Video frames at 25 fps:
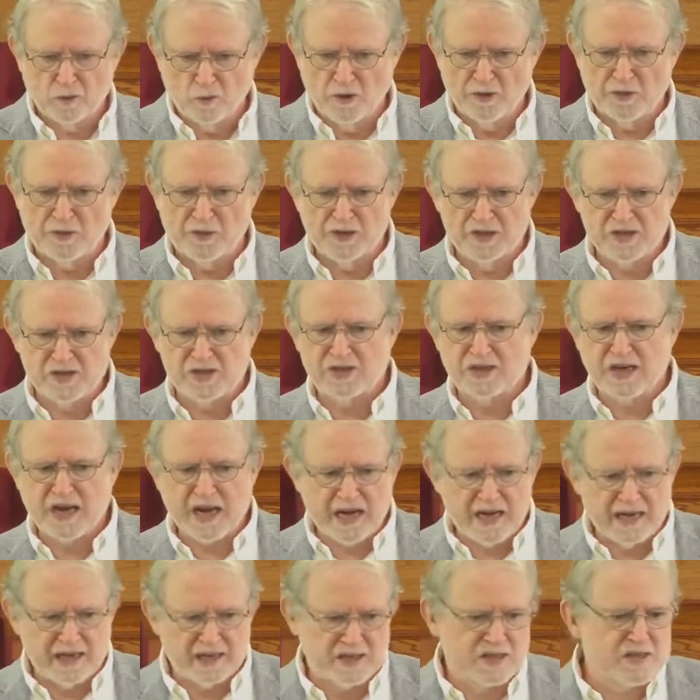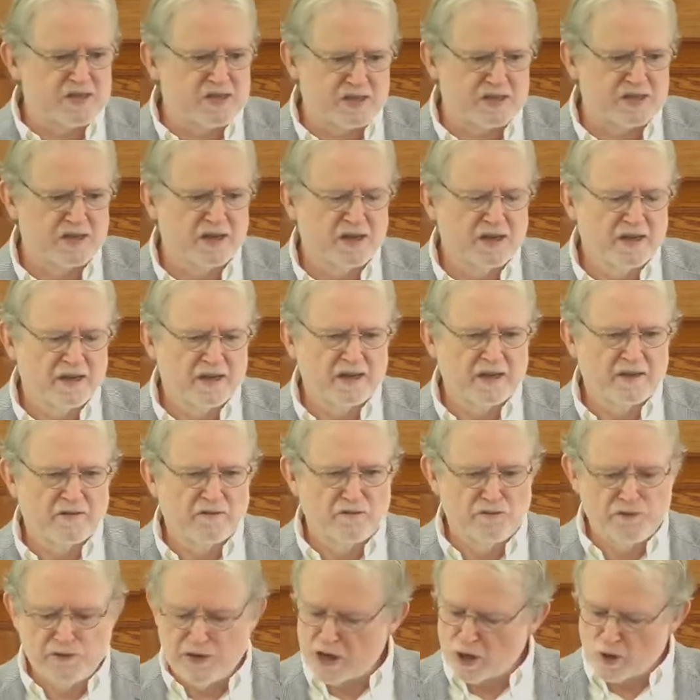with the stakes
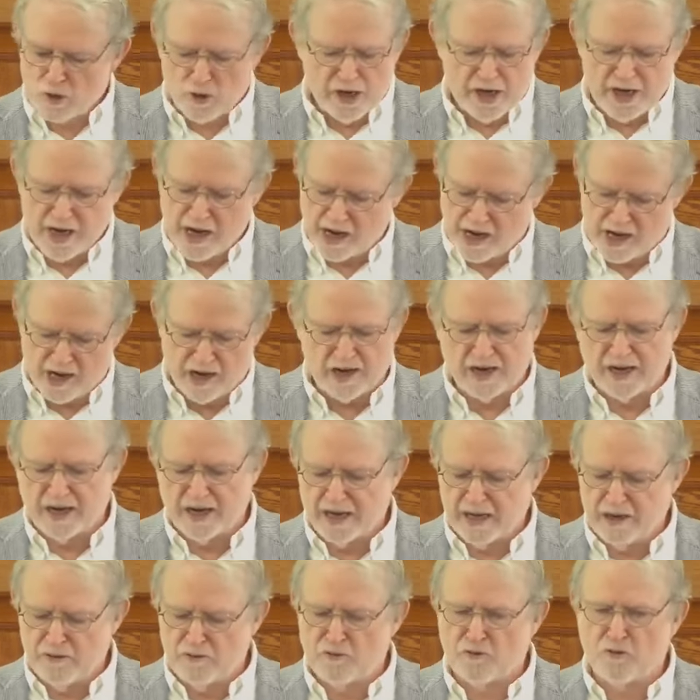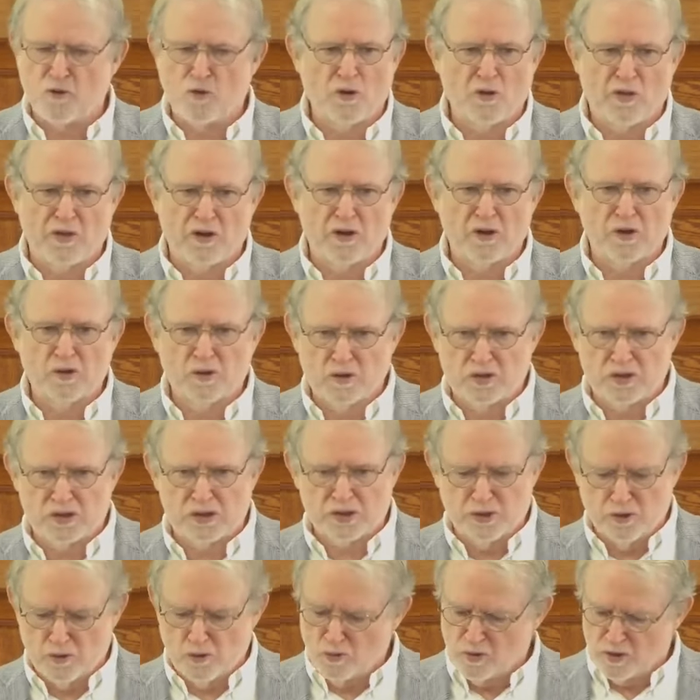very high for
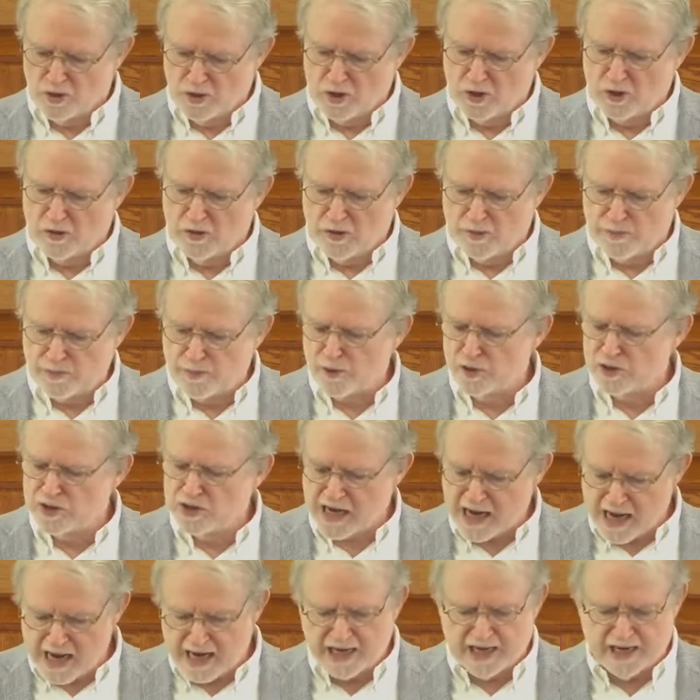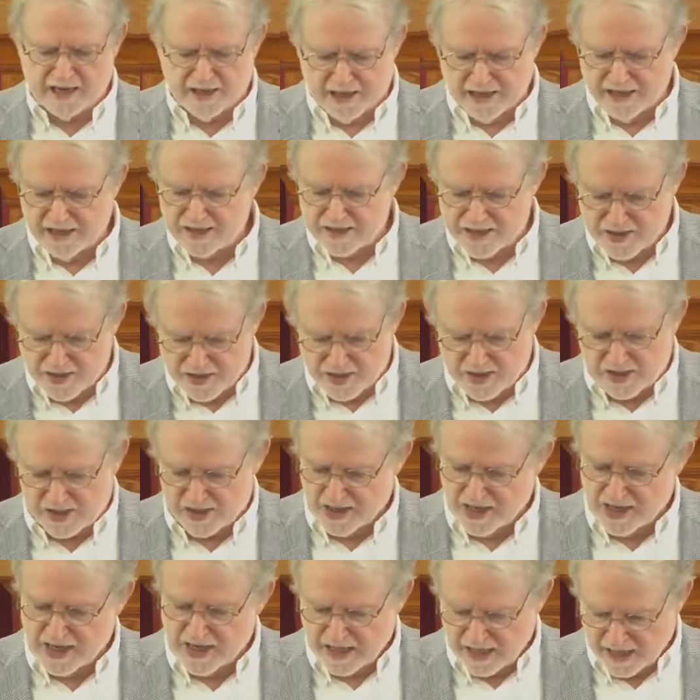those who were the protagonists